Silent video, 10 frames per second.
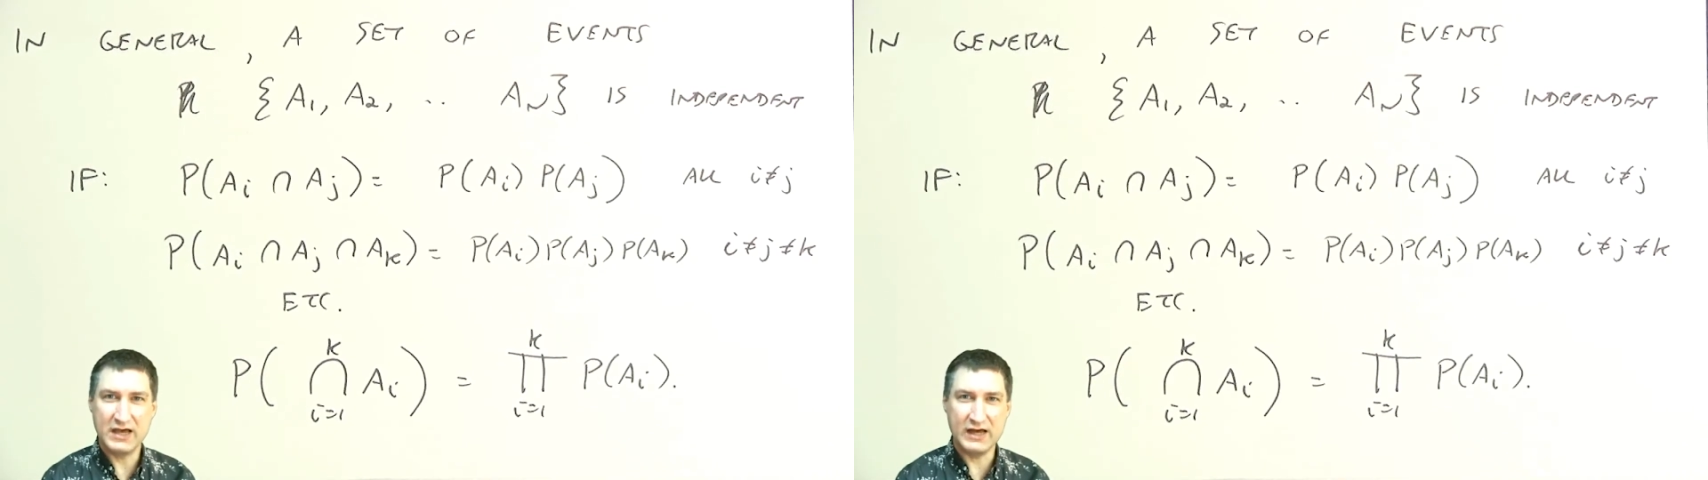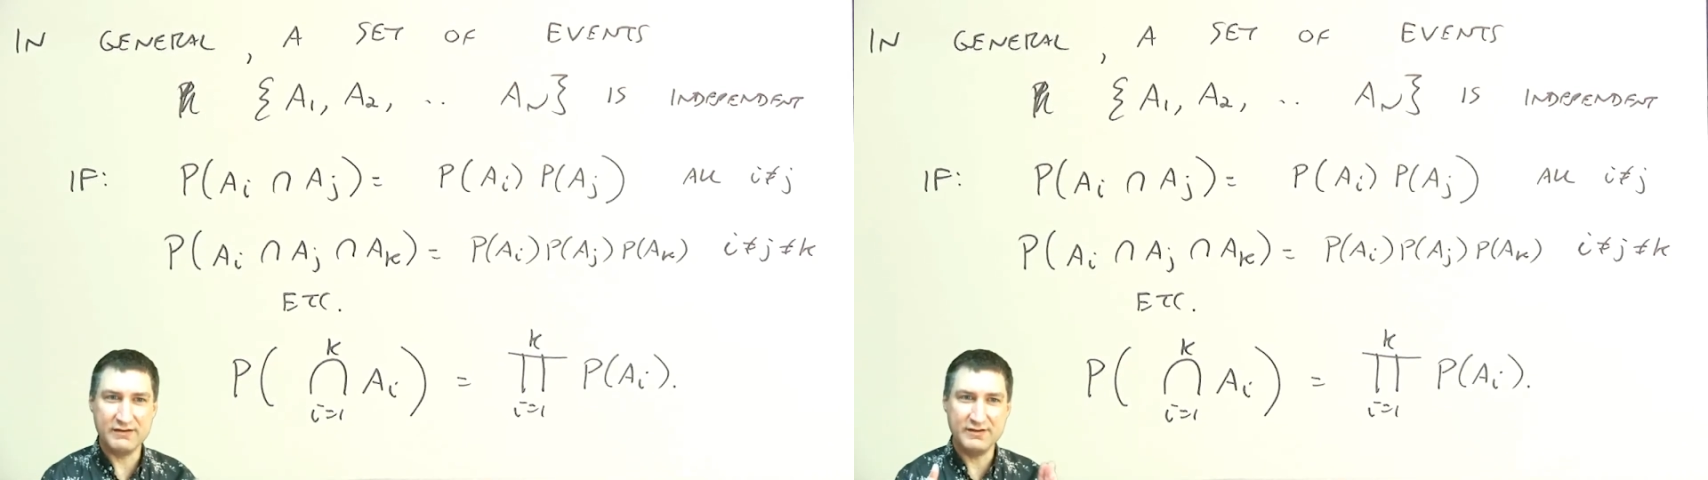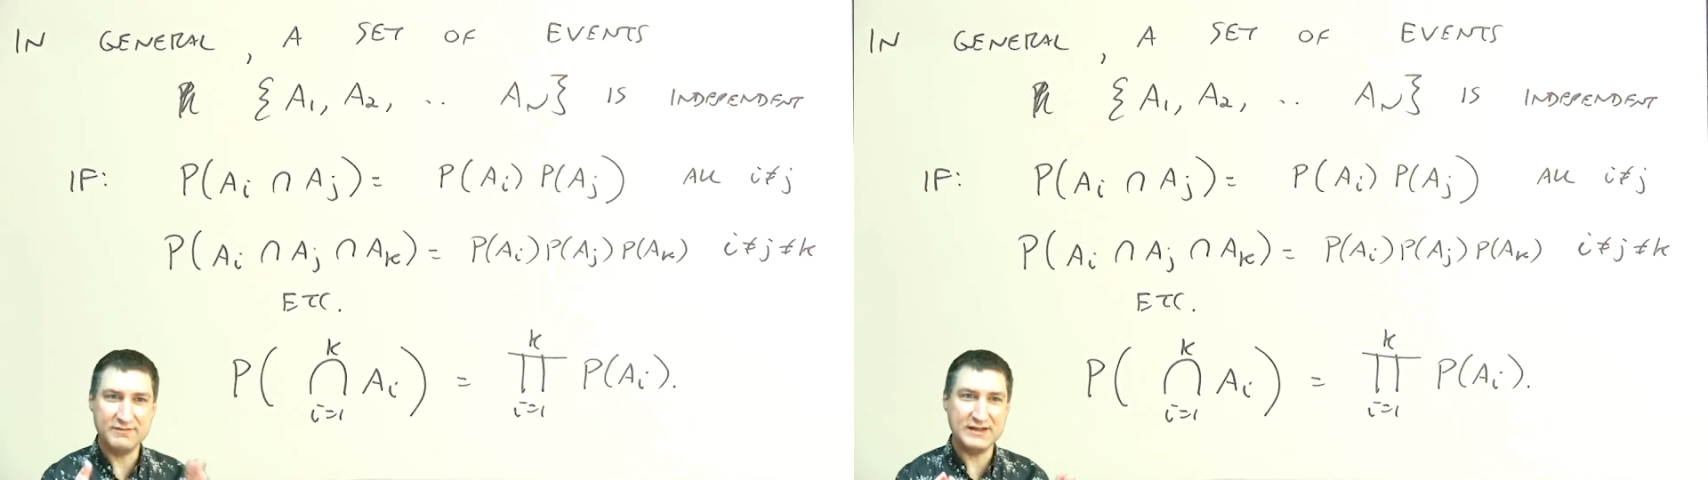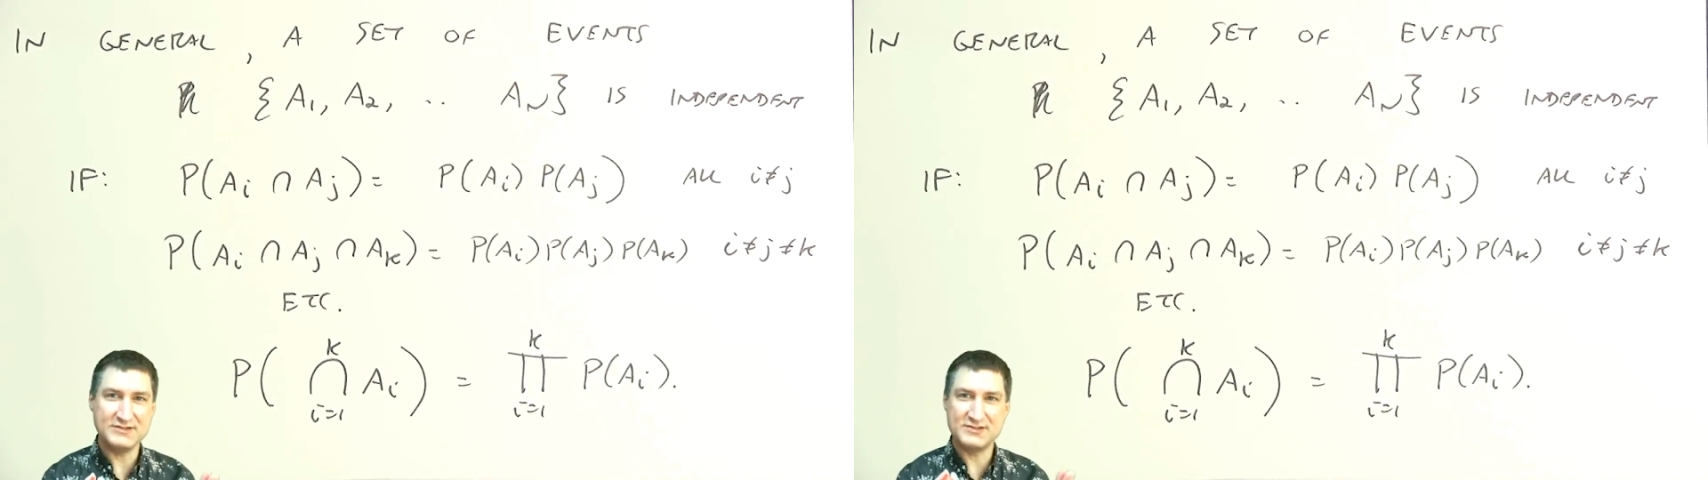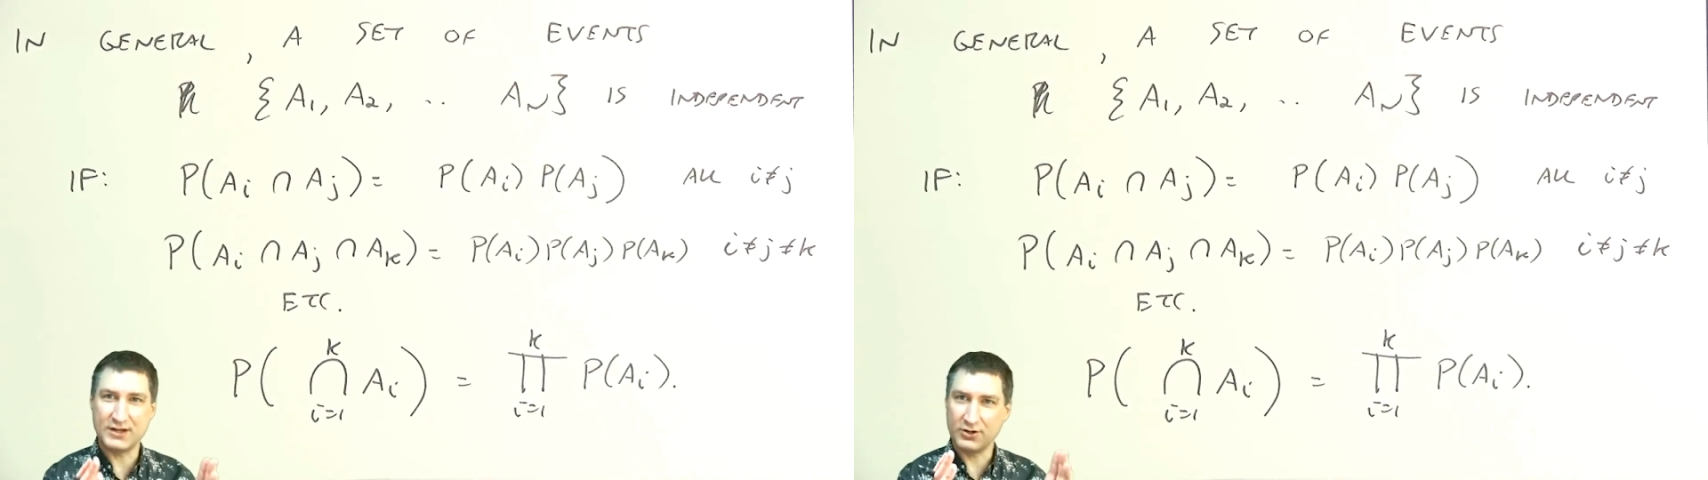of
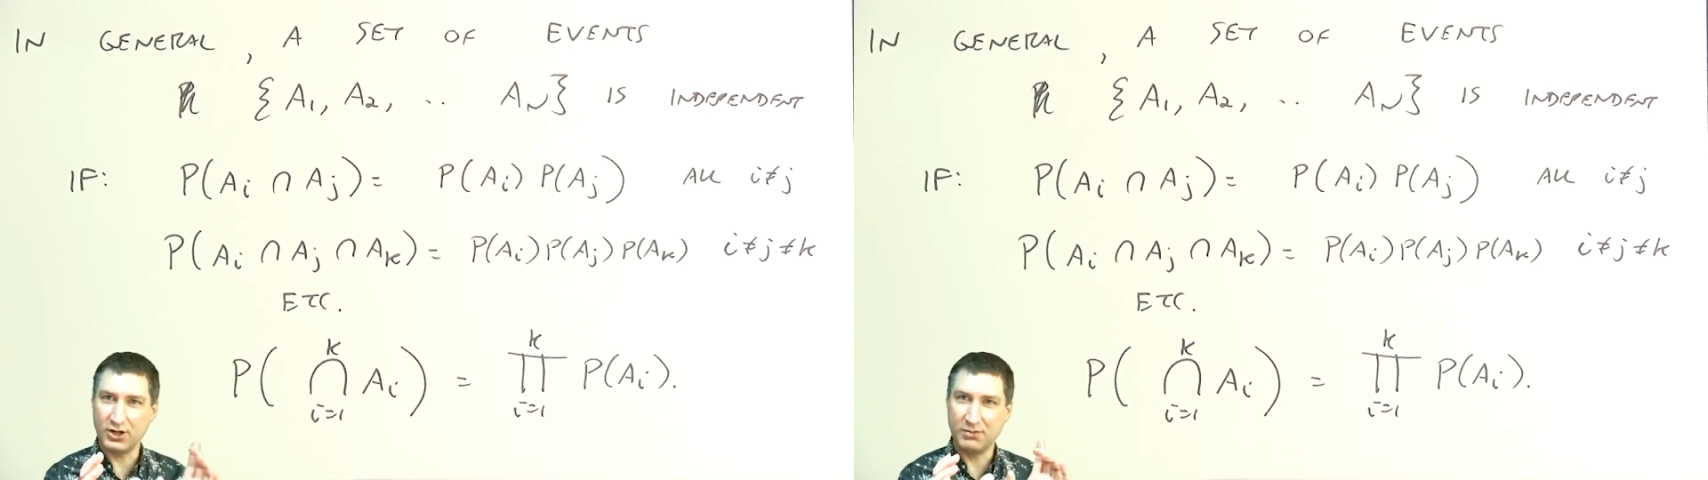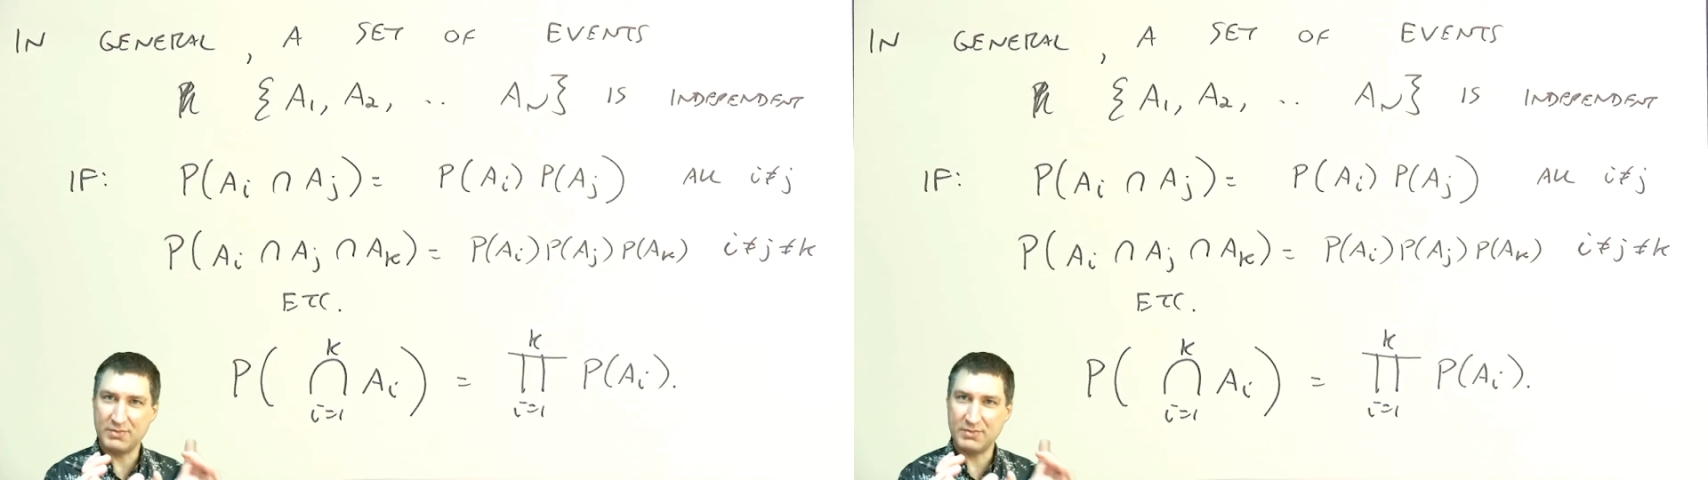events that are all